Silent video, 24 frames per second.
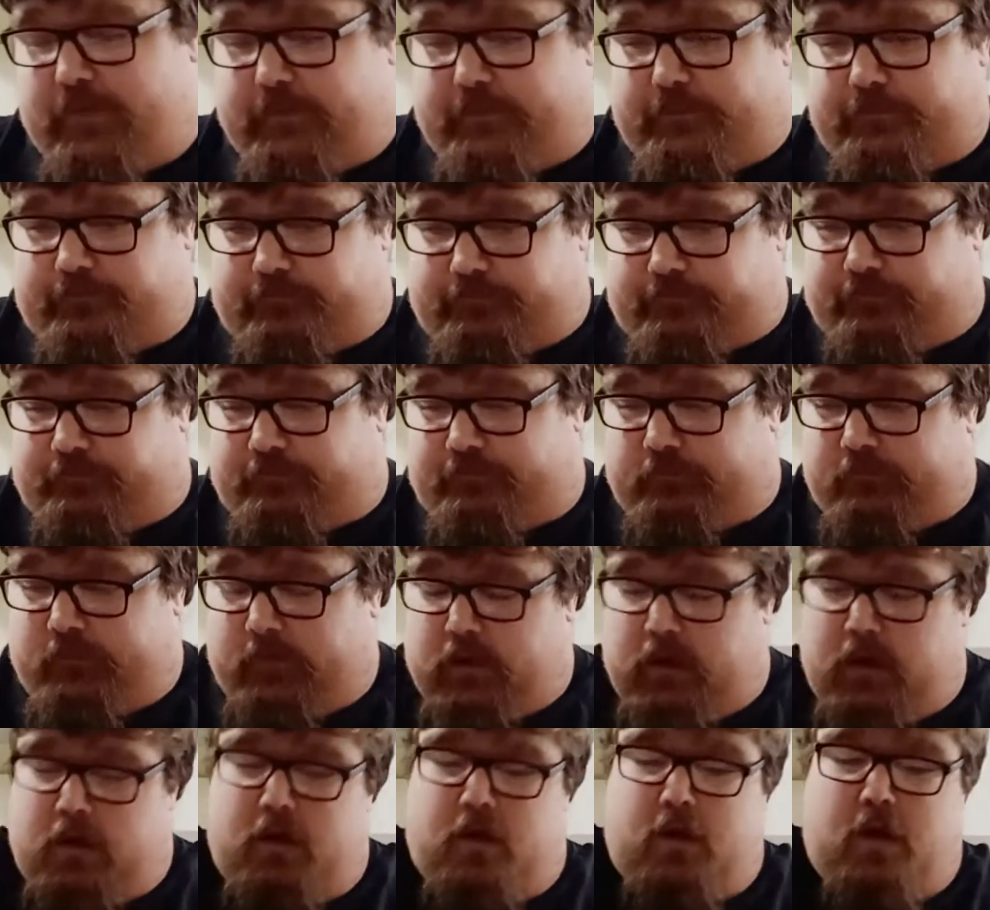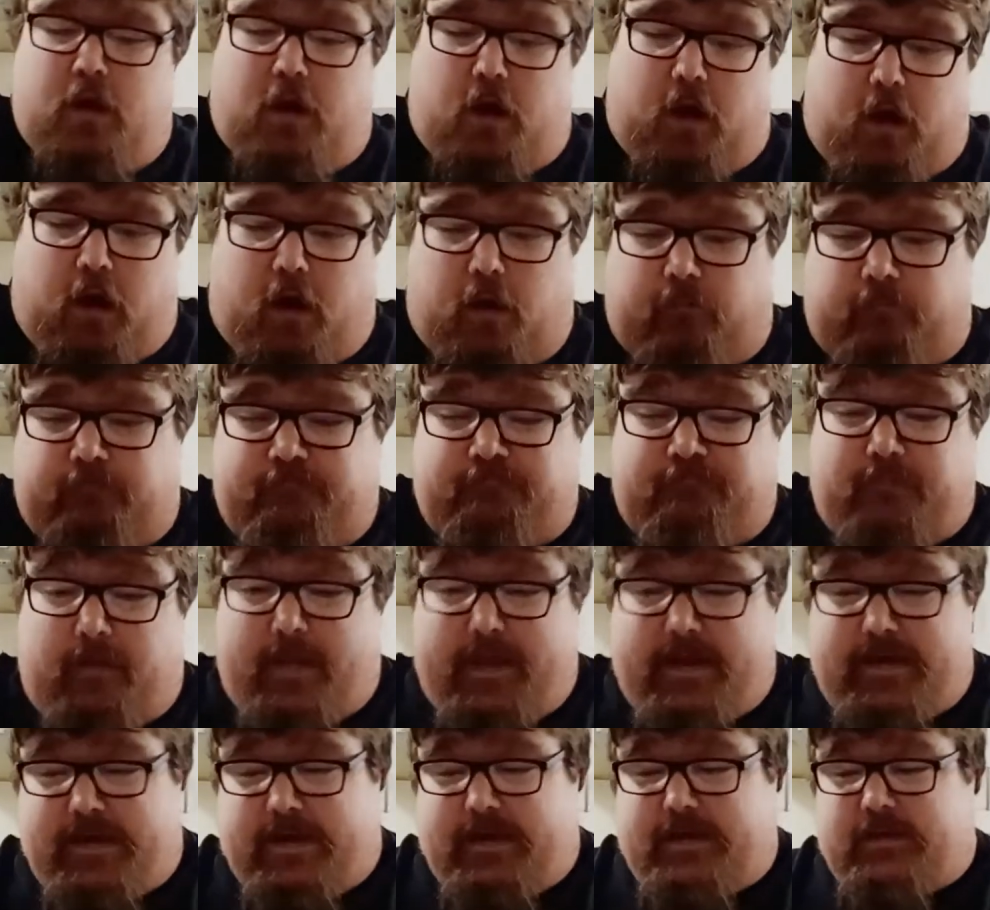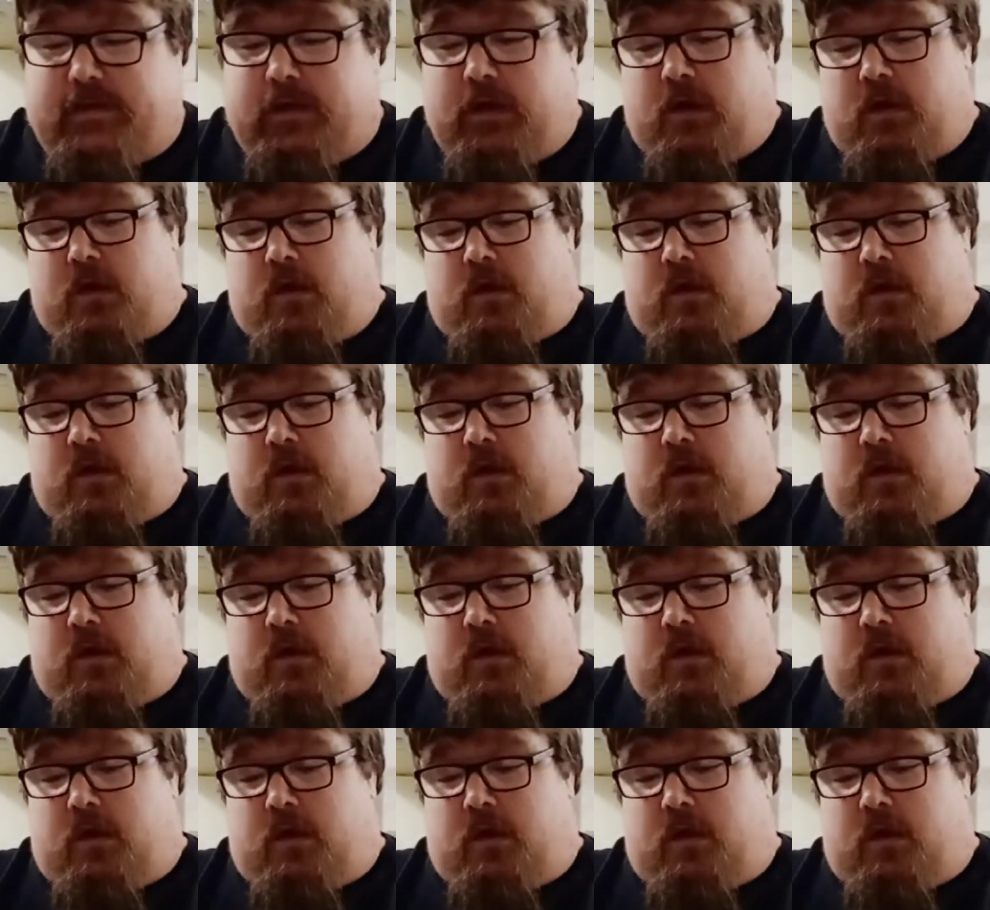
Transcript: but the